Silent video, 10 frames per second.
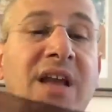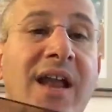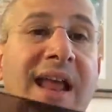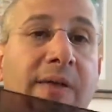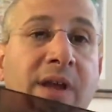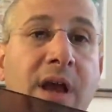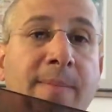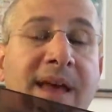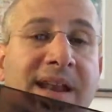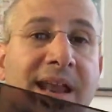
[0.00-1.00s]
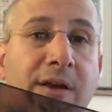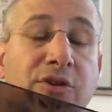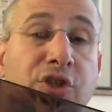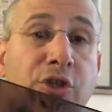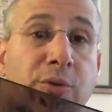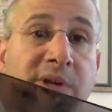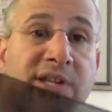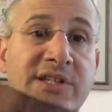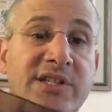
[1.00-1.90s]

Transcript: not how the iPad Air 2 is